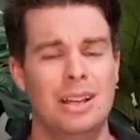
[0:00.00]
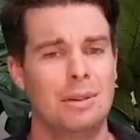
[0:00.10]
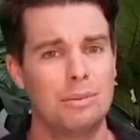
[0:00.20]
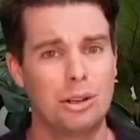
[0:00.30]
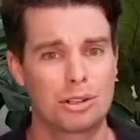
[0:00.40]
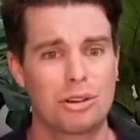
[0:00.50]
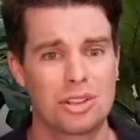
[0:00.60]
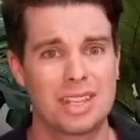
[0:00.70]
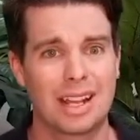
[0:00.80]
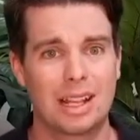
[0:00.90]
Not sure
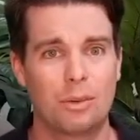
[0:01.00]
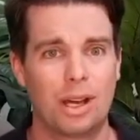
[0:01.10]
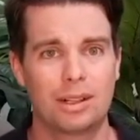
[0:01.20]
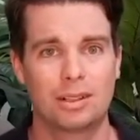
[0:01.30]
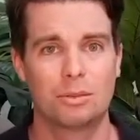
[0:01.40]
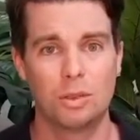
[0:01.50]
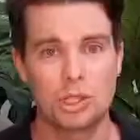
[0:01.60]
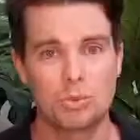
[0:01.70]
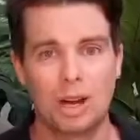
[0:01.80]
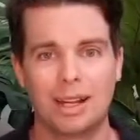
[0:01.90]
exactly which
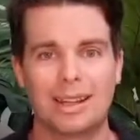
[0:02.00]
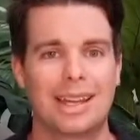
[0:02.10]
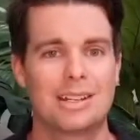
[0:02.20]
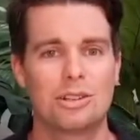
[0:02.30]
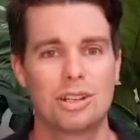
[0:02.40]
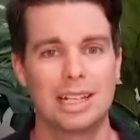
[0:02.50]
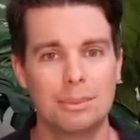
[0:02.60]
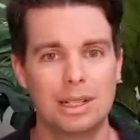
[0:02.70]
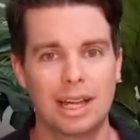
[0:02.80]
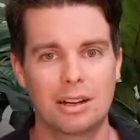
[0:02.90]
one they took a nibble
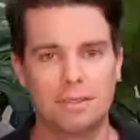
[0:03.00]
out of,